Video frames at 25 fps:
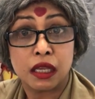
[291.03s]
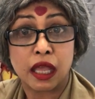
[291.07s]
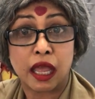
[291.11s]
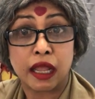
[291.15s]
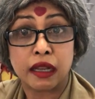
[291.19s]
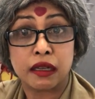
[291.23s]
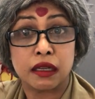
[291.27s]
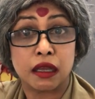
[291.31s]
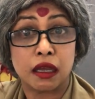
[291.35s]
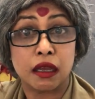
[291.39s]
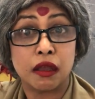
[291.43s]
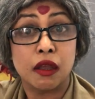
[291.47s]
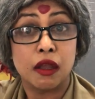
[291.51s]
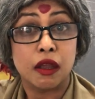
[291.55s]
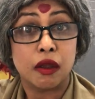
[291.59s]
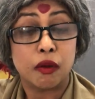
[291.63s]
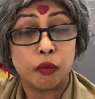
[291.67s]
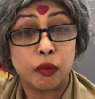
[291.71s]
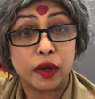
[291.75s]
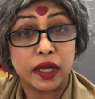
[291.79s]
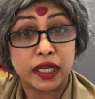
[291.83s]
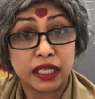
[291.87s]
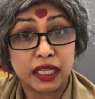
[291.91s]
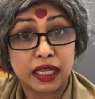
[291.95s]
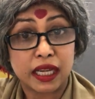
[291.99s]
And
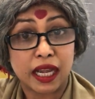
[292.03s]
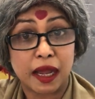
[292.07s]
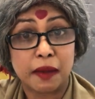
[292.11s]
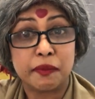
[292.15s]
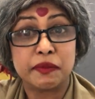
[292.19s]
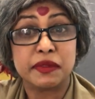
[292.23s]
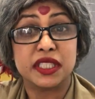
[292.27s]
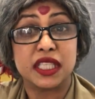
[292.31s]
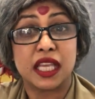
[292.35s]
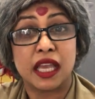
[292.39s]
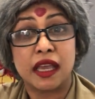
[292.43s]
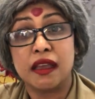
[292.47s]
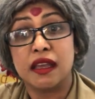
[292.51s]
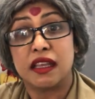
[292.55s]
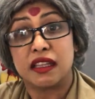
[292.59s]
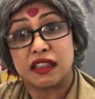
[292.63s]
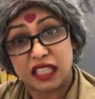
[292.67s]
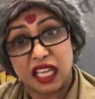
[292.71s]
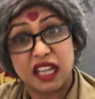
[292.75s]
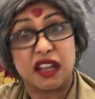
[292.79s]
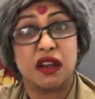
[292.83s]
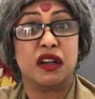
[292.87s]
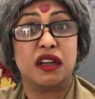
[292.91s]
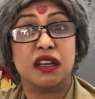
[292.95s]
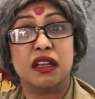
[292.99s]
when he comes here,
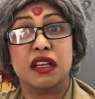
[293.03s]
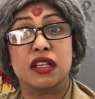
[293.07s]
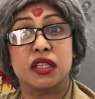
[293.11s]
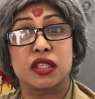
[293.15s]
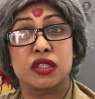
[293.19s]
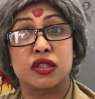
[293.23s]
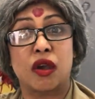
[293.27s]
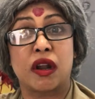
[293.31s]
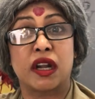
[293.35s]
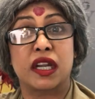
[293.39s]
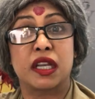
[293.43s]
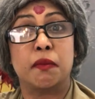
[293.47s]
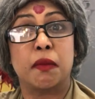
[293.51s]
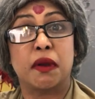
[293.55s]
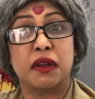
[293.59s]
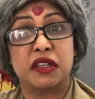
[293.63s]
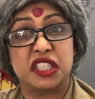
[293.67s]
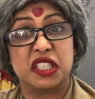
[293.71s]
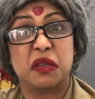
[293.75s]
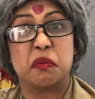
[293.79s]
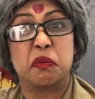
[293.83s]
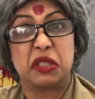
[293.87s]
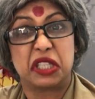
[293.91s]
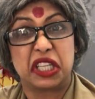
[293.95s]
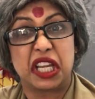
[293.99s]
they're going to sort him out,
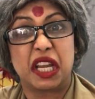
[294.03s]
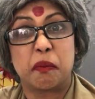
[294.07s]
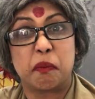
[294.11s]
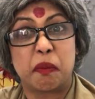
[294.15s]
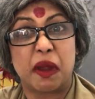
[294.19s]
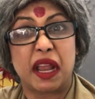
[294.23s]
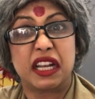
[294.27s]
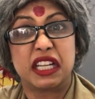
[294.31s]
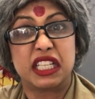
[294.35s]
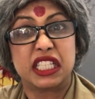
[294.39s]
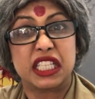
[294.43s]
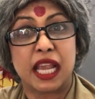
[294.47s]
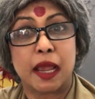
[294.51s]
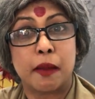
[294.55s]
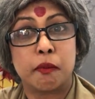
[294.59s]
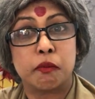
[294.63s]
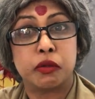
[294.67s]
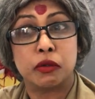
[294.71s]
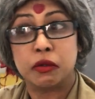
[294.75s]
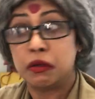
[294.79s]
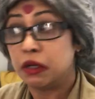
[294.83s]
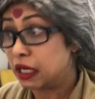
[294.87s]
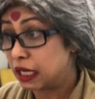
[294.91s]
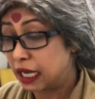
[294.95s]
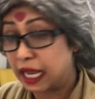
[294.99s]
ship shape and
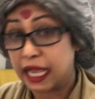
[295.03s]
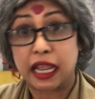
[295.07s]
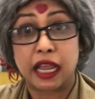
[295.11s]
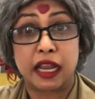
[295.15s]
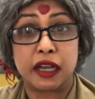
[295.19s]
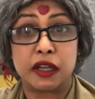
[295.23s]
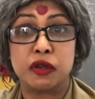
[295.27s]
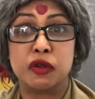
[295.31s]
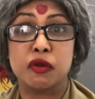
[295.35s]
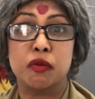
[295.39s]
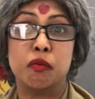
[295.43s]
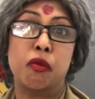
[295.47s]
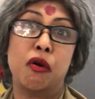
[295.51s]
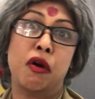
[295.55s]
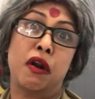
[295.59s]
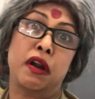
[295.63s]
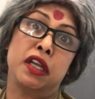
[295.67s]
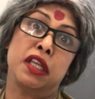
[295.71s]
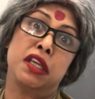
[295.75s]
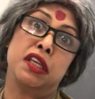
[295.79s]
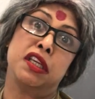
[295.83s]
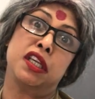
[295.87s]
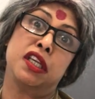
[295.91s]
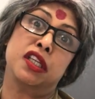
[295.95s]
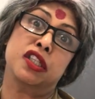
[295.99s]
shampoo. like a new
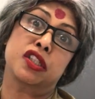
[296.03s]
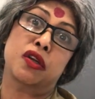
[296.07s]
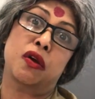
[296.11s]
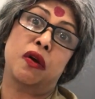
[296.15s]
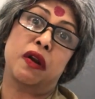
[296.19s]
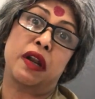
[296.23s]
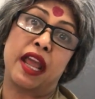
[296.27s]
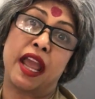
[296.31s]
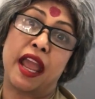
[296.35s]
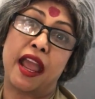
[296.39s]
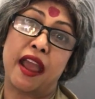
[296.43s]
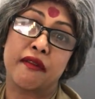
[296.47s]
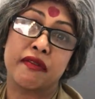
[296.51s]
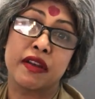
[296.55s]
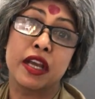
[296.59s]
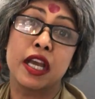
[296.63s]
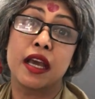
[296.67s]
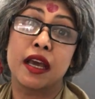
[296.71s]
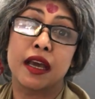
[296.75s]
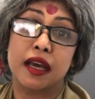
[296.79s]
body he's going to have.